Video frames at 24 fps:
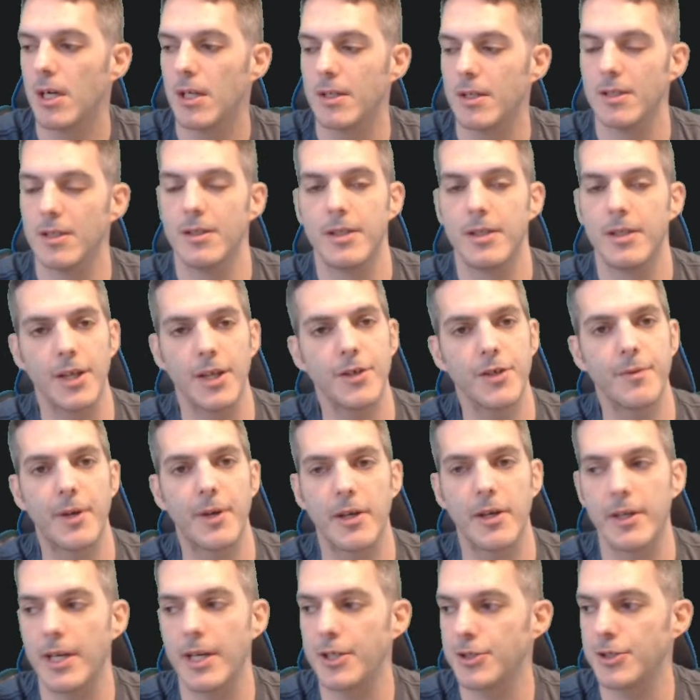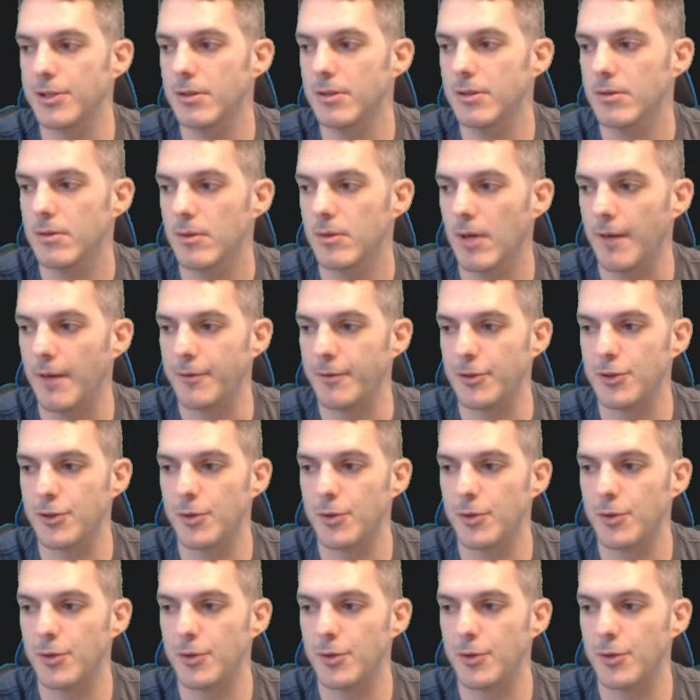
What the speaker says: The other variation, if you're